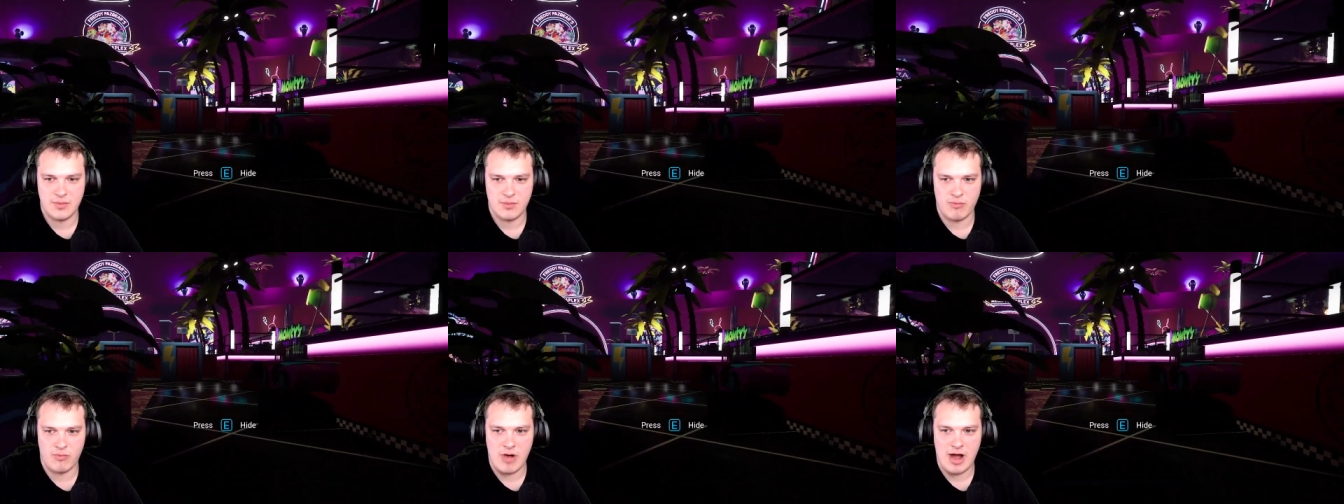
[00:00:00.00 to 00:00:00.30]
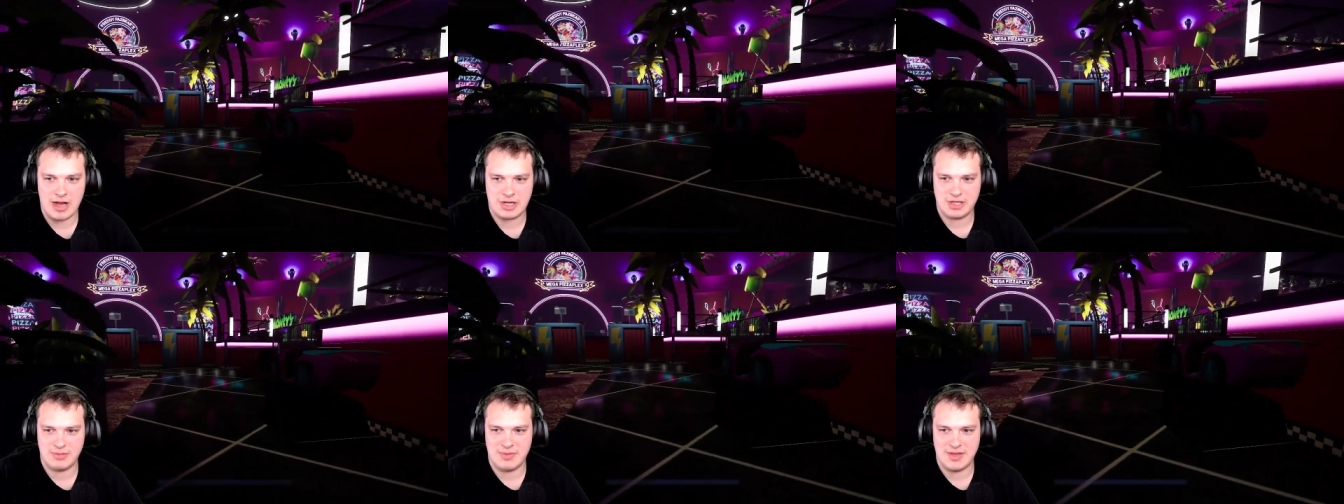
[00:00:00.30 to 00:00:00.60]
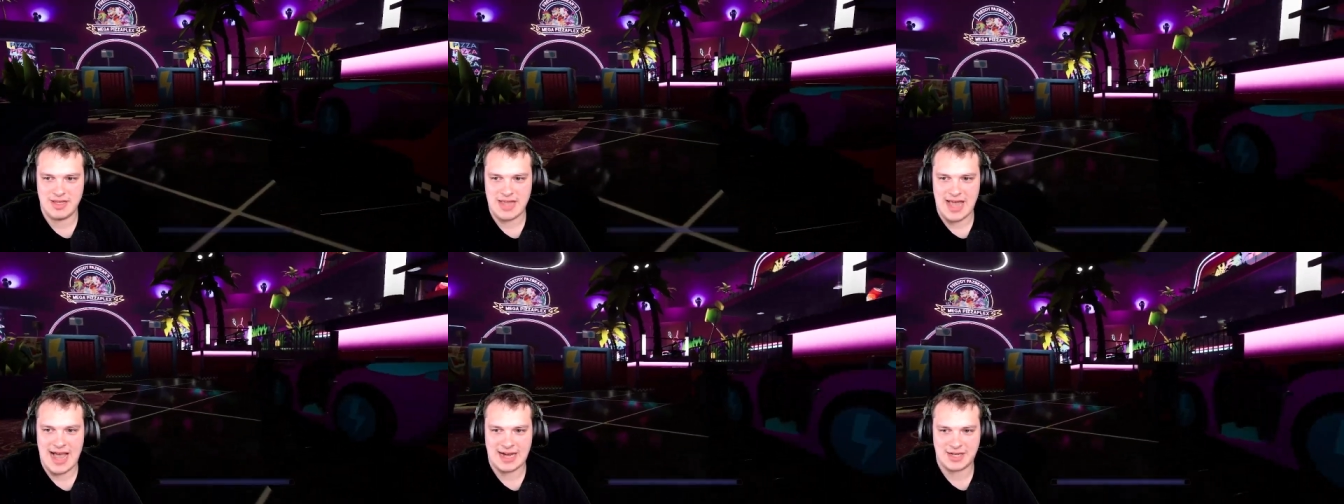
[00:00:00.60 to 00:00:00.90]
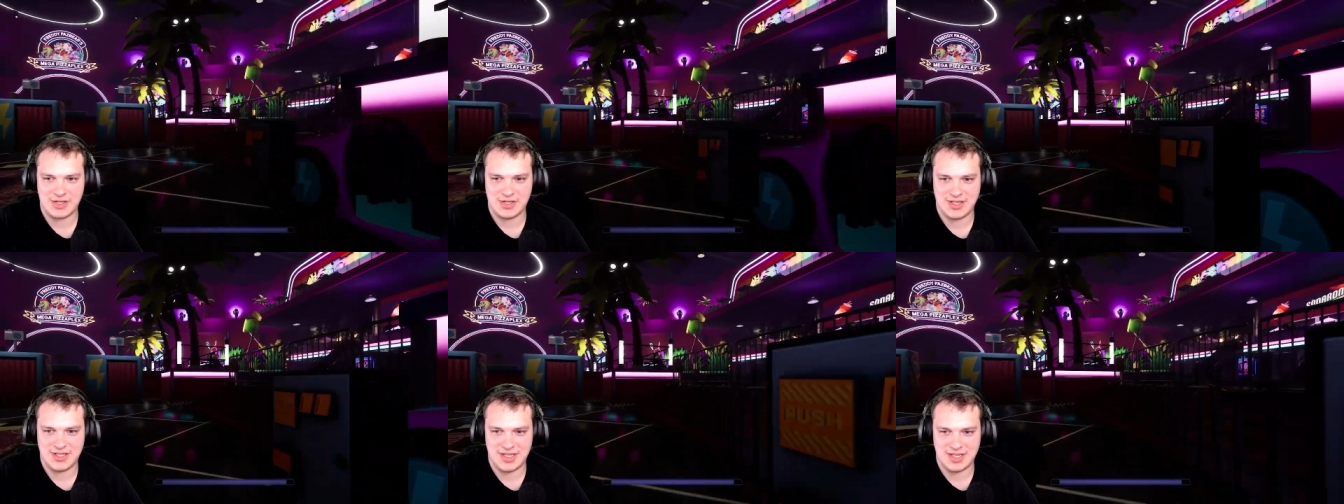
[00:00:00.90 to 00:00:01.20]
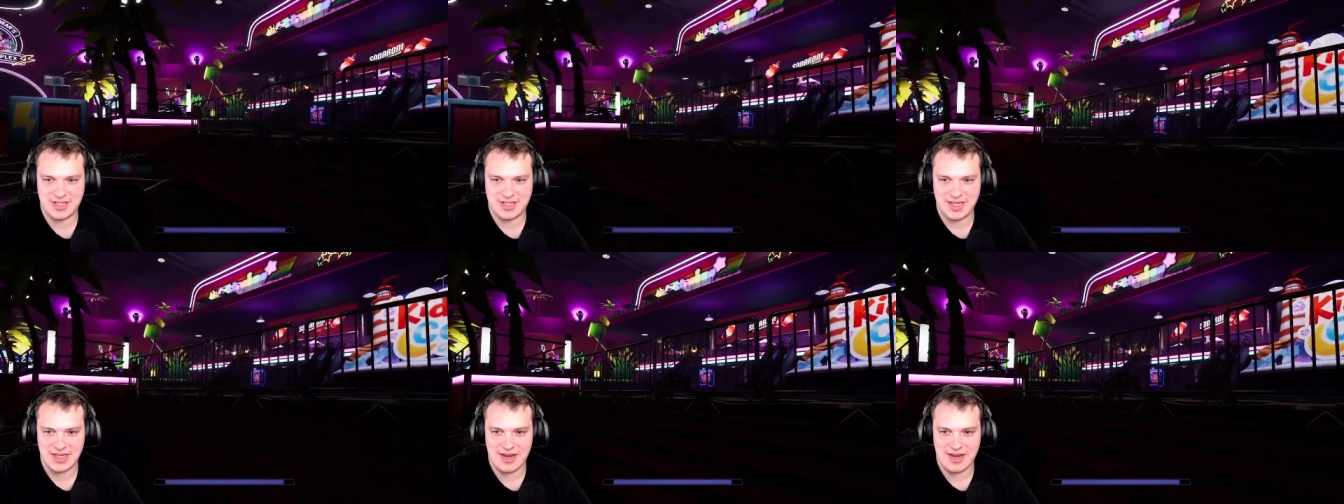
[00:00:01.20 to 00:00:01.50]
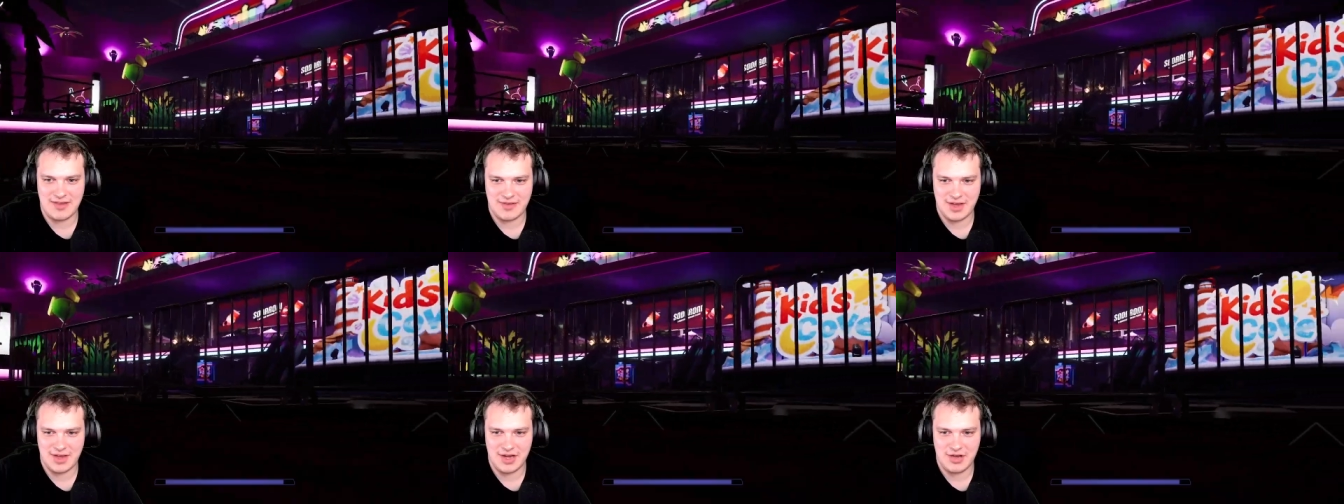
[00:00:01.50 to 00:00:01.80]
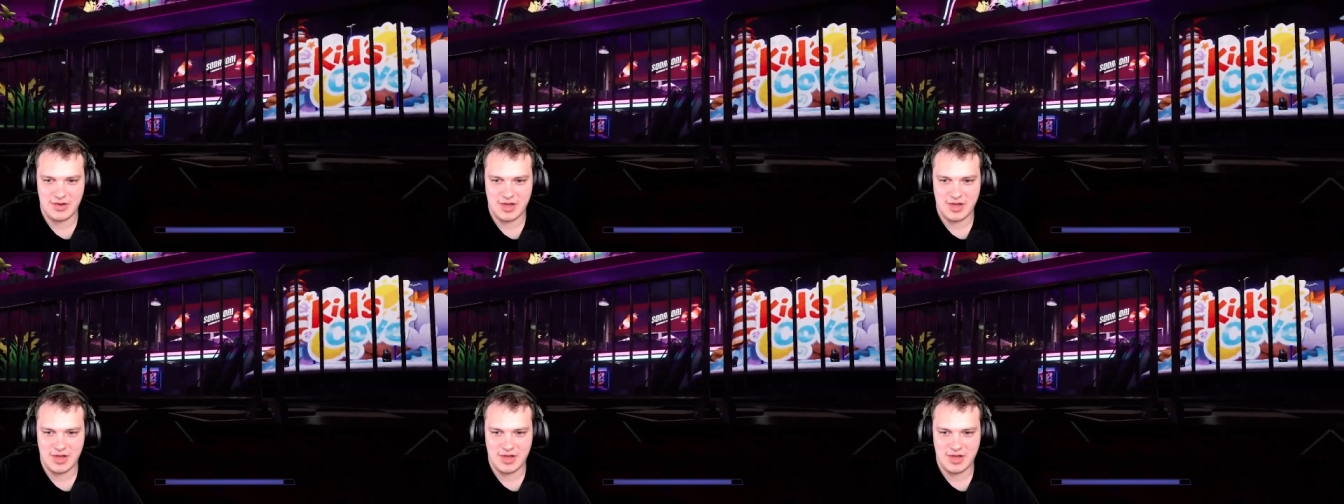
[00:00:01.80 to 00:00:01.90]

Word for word: watching me actually succeed at video